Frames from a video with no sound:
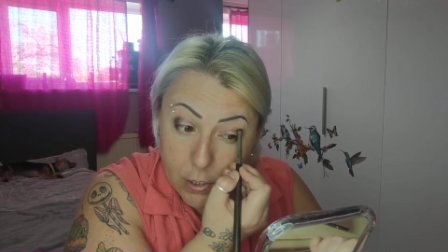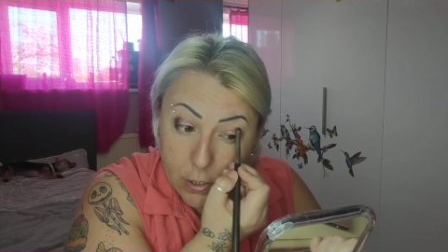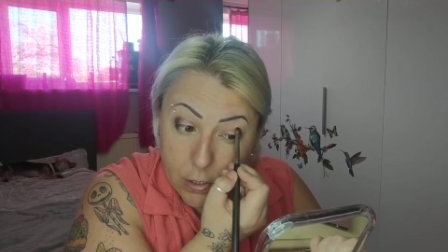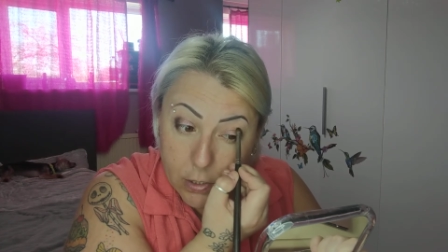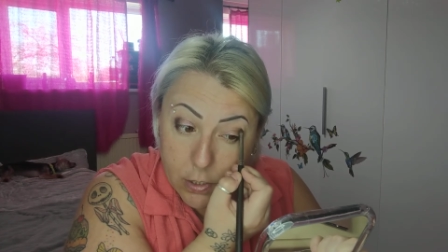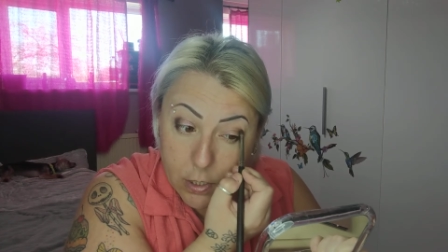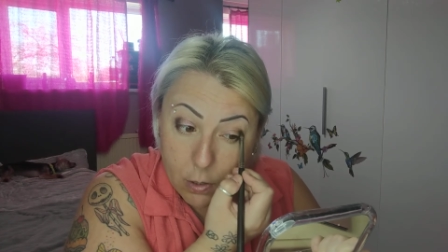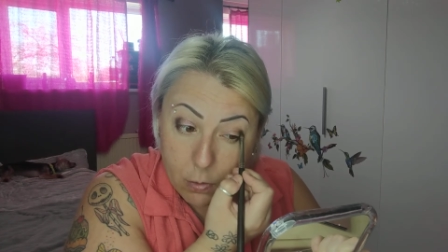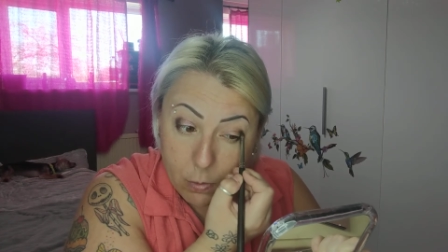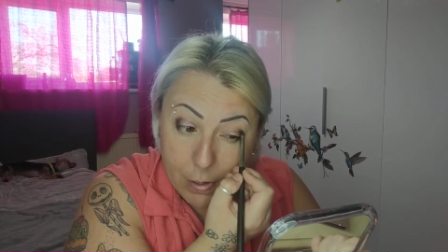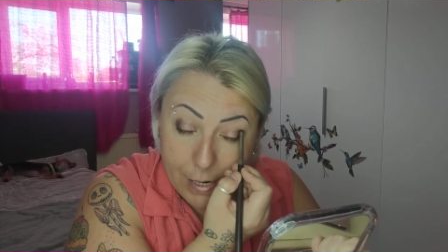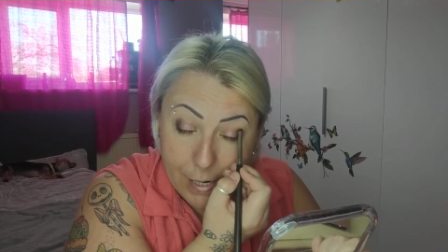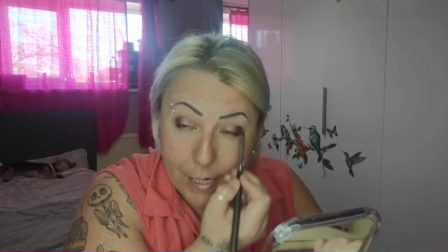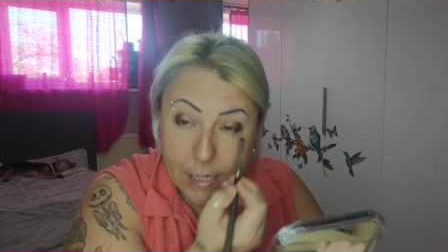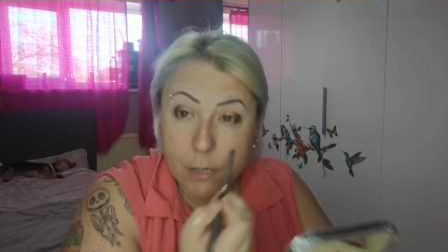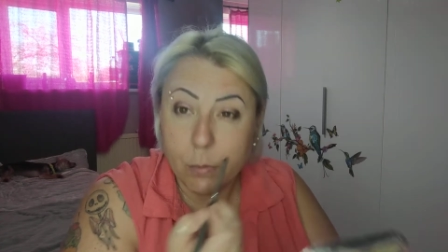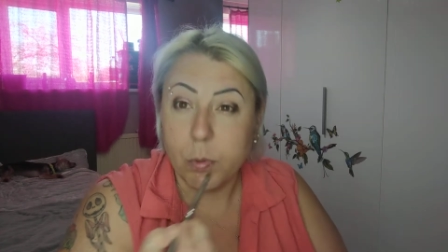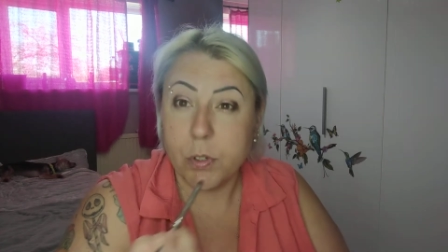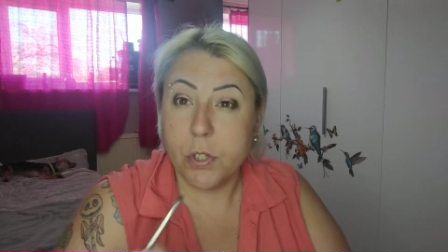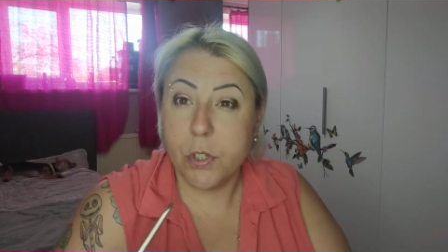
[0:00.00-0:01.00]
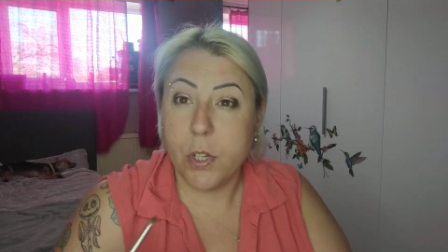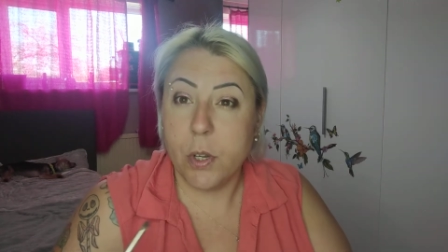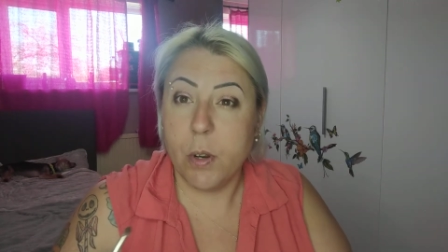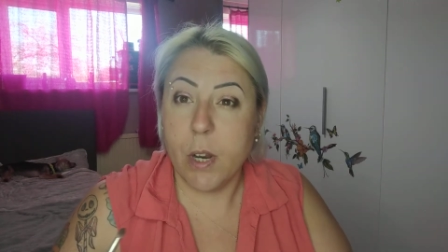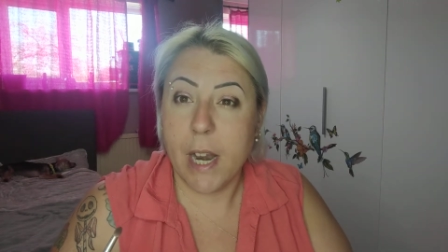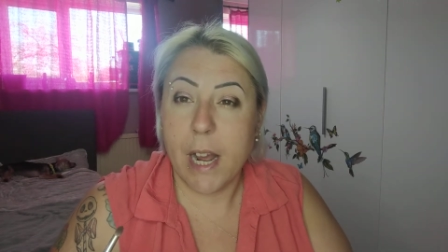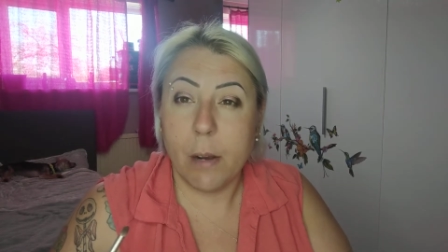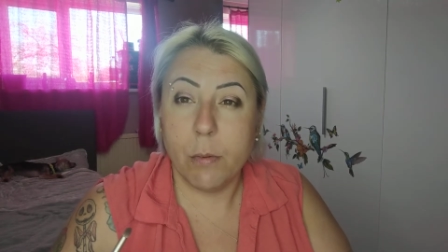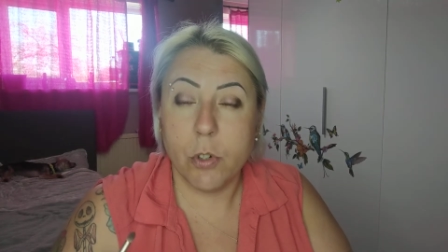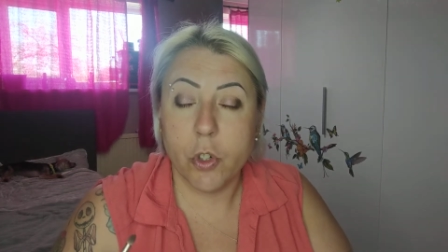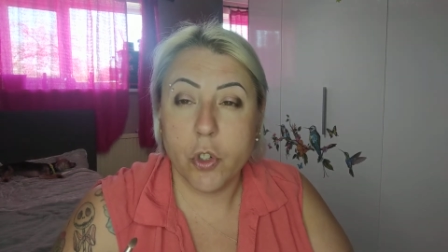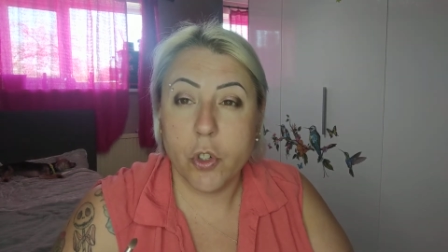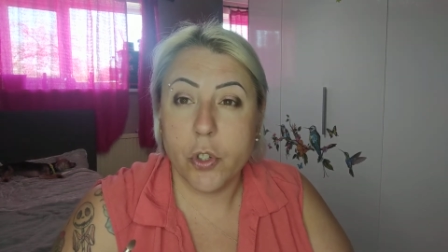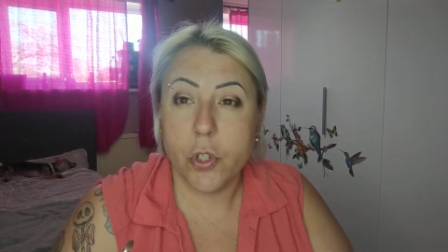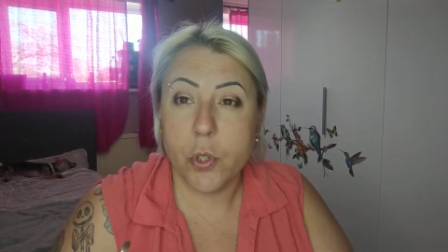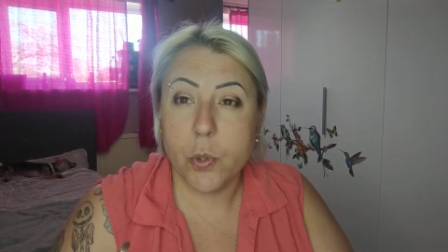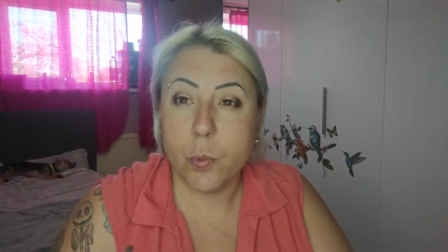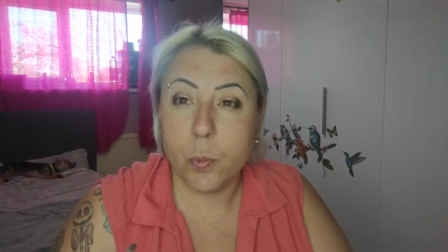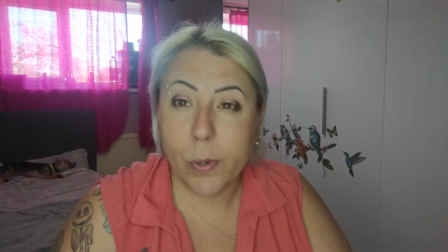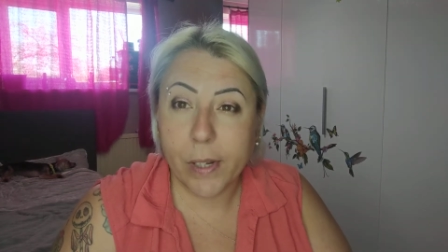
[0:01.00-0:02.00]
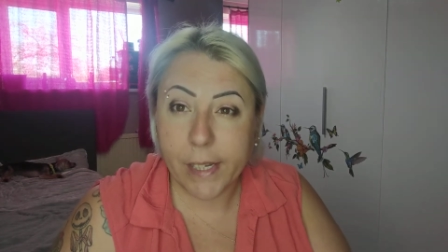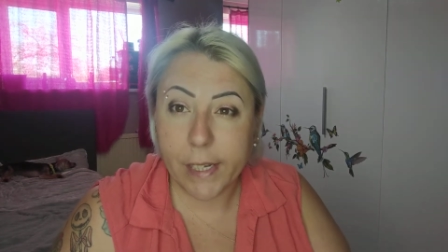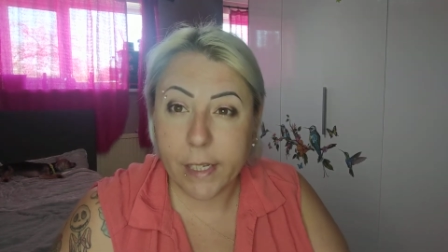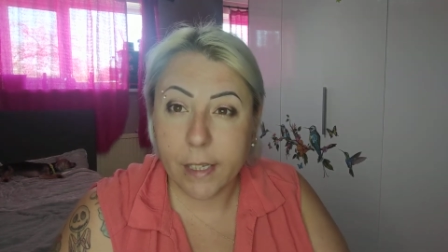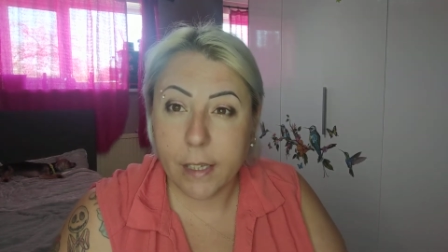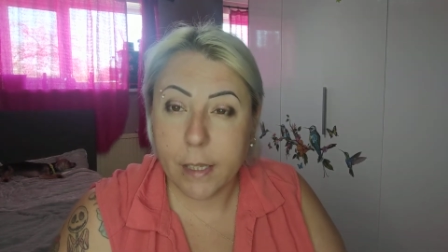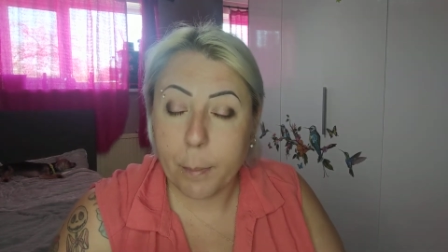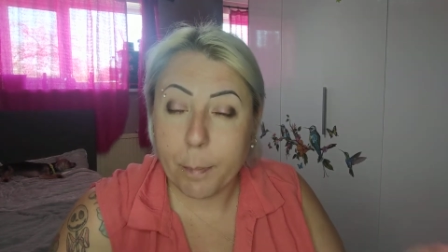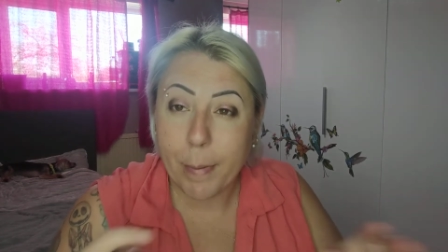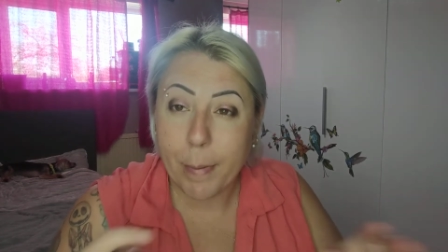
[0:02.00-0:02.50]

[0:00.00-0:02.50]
So what I was doing, I was just swilling the